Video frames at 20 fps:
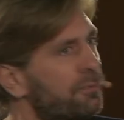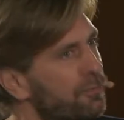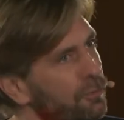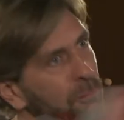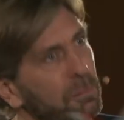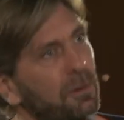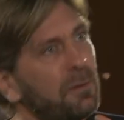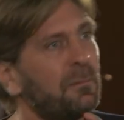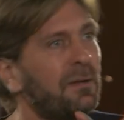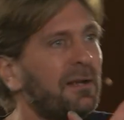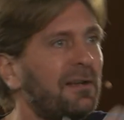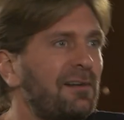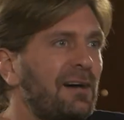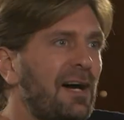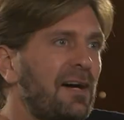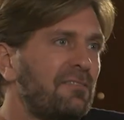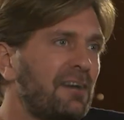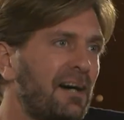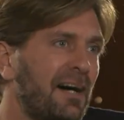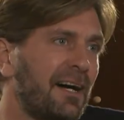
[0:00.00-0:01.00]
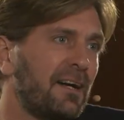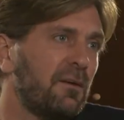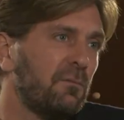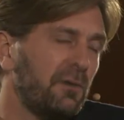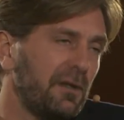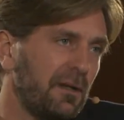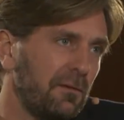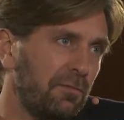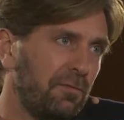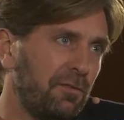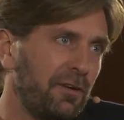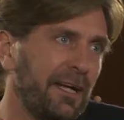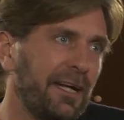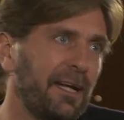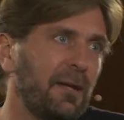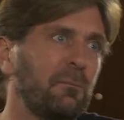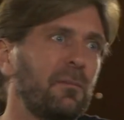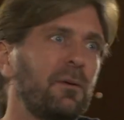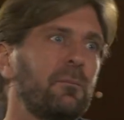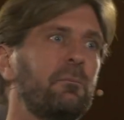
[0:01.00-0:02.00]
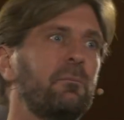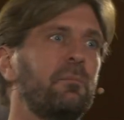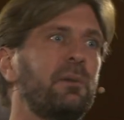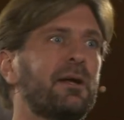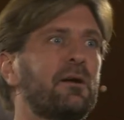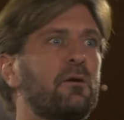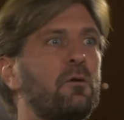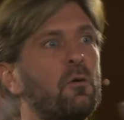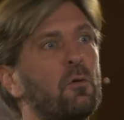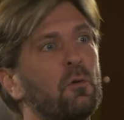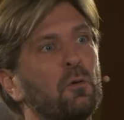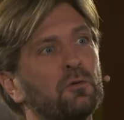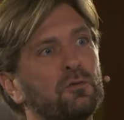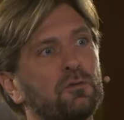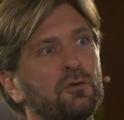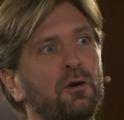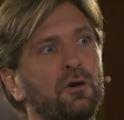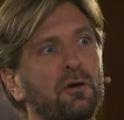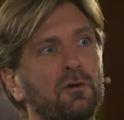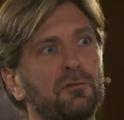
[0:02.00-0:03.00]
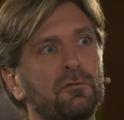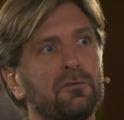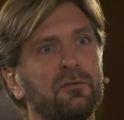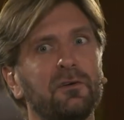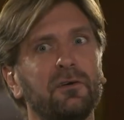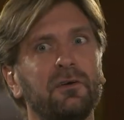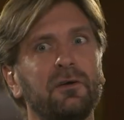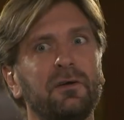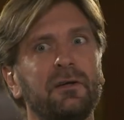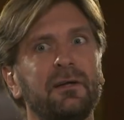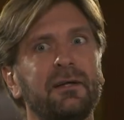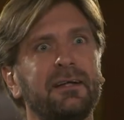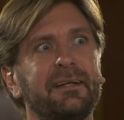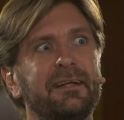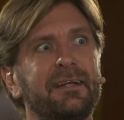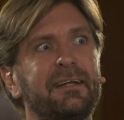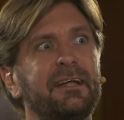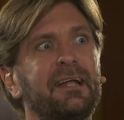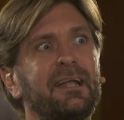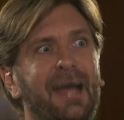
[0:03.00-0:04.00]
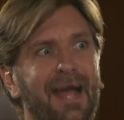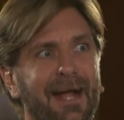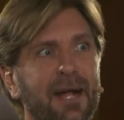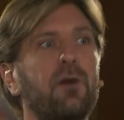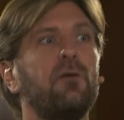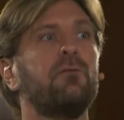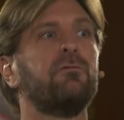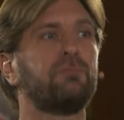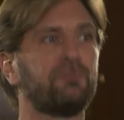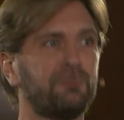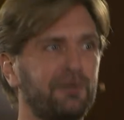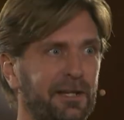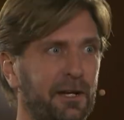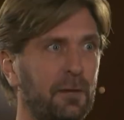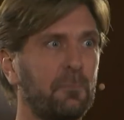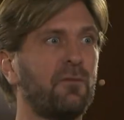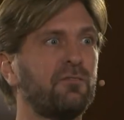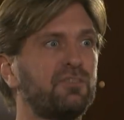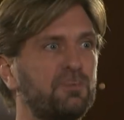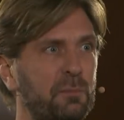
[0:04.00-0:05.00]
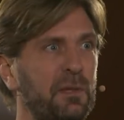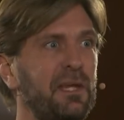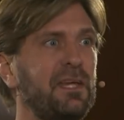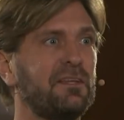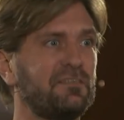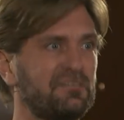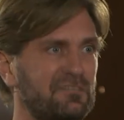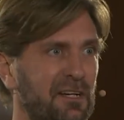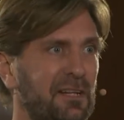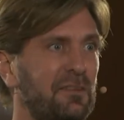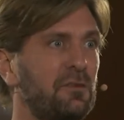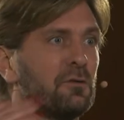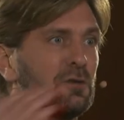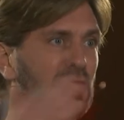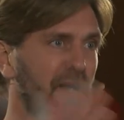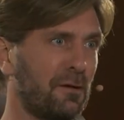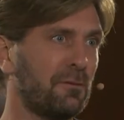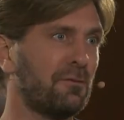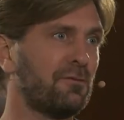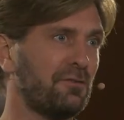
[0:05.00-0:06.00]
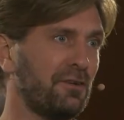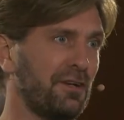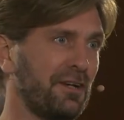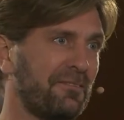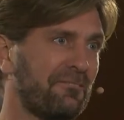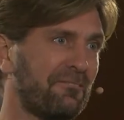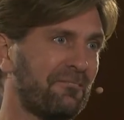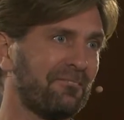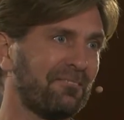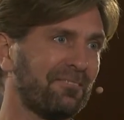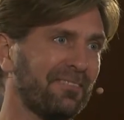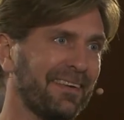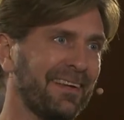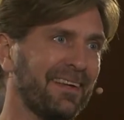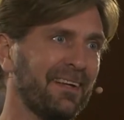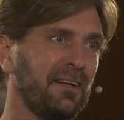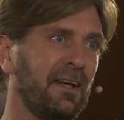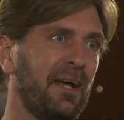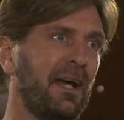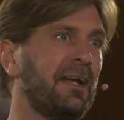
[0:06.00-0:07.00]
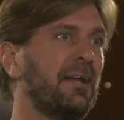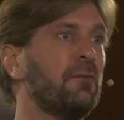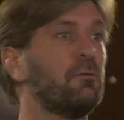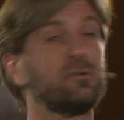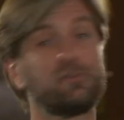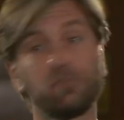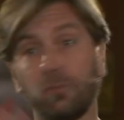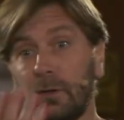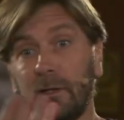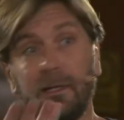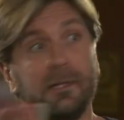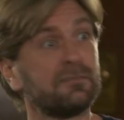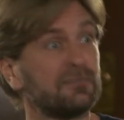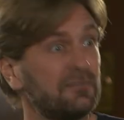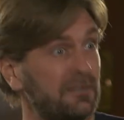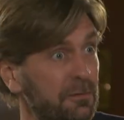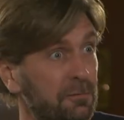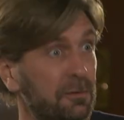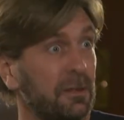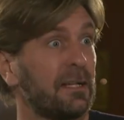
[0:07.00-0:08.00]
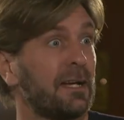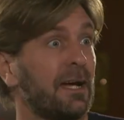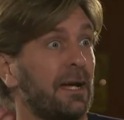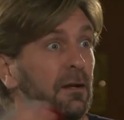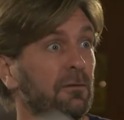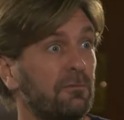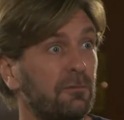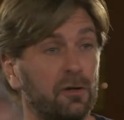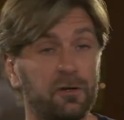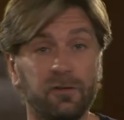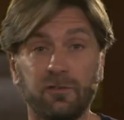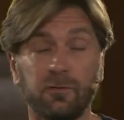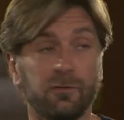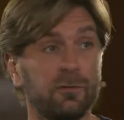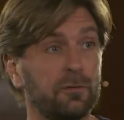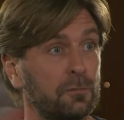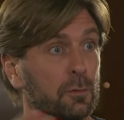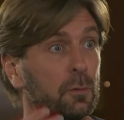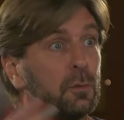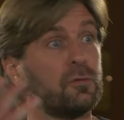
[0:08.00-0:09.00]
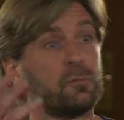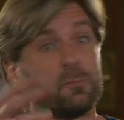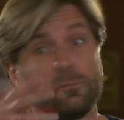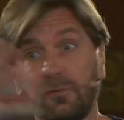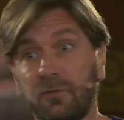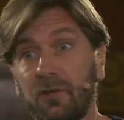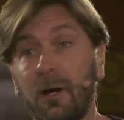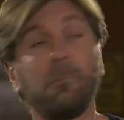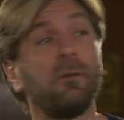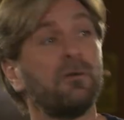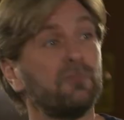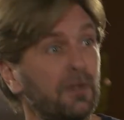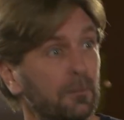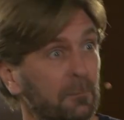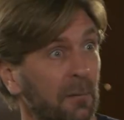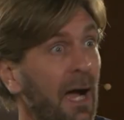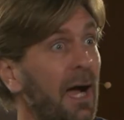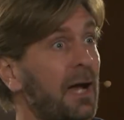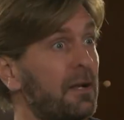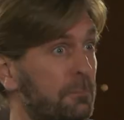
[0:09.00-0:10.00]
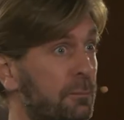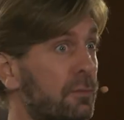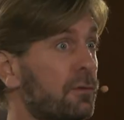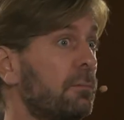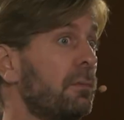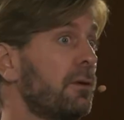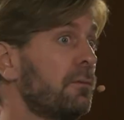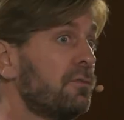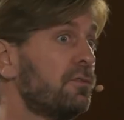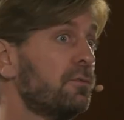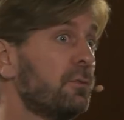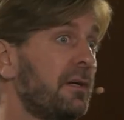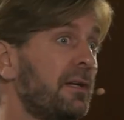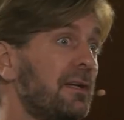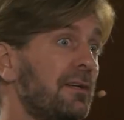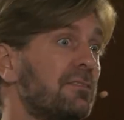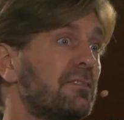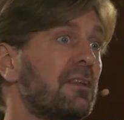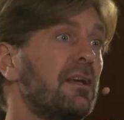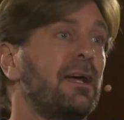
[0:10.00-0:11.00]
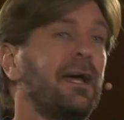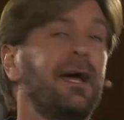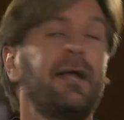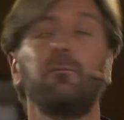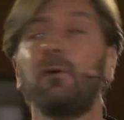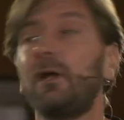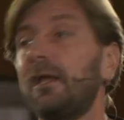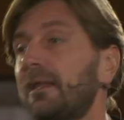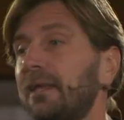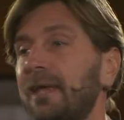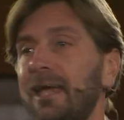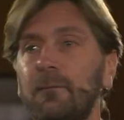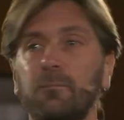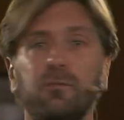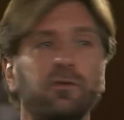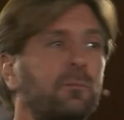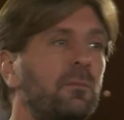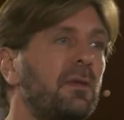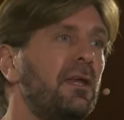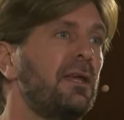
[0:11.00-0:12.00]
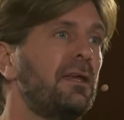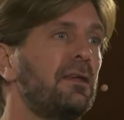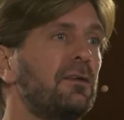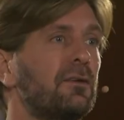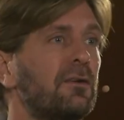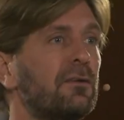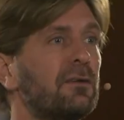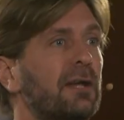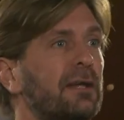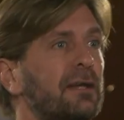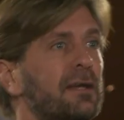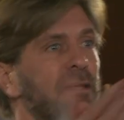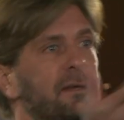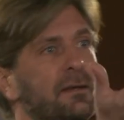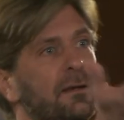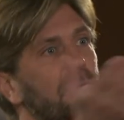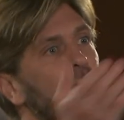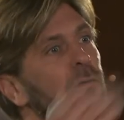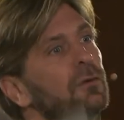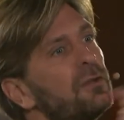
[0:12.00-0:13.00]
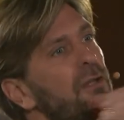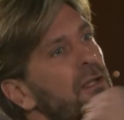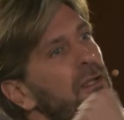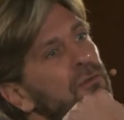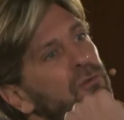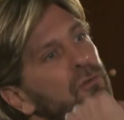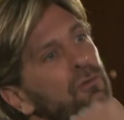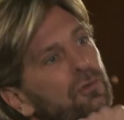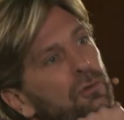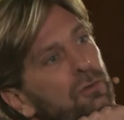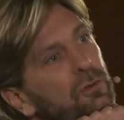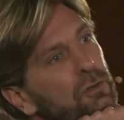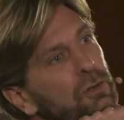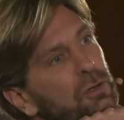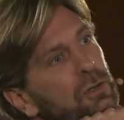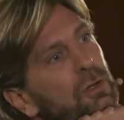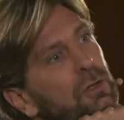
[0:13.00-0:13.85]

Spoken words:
problem they have had with the film because of the lack of freedom of speech in your country. And it was all these different kind of versions. Of course, some of them had problems with this. And when it came to me, you know, like, okay, so